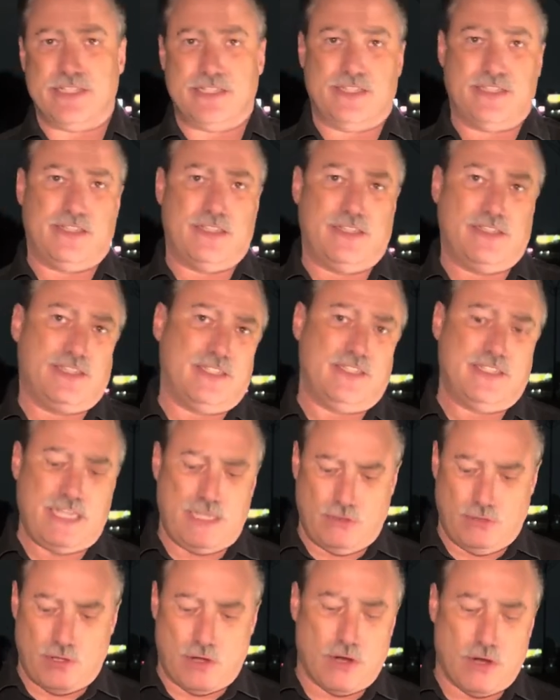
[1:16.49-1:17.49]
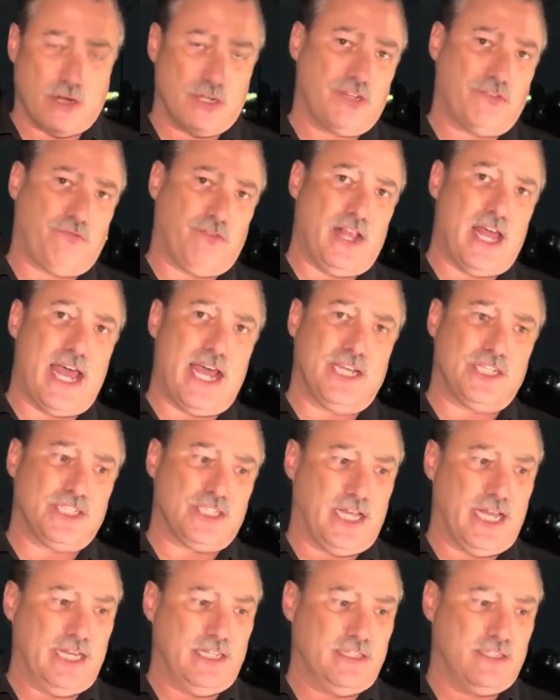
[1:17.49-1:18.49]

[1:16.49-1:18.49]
is that this is a large flashlight.